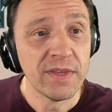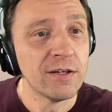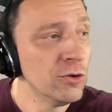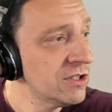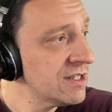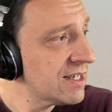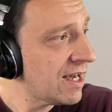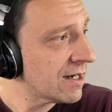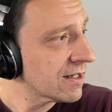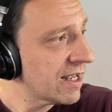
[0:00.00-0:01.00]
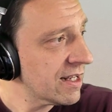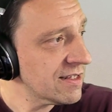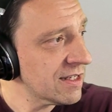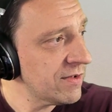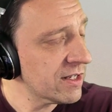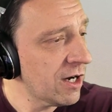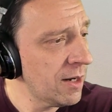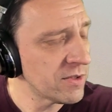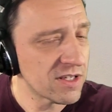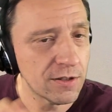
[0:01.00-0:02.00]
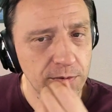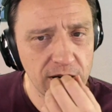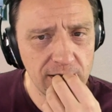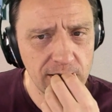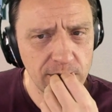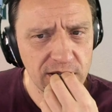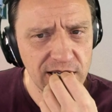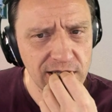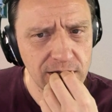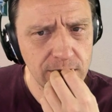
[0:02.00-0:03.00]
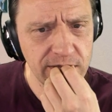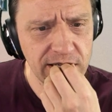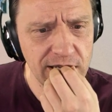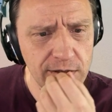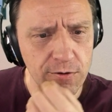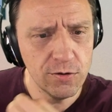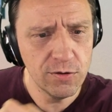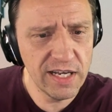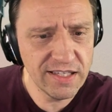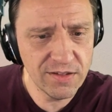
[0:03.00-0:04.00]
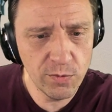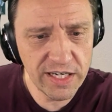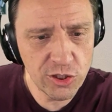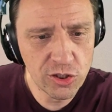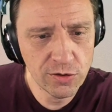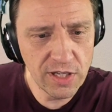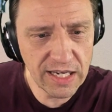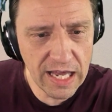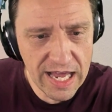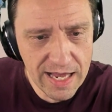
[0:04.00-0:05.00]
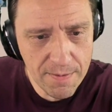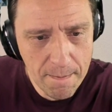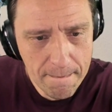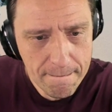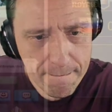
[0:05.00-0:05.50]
Guten Tag. Herzlich willkommen. So, uh, what else do we need to do? Let's switch to the game.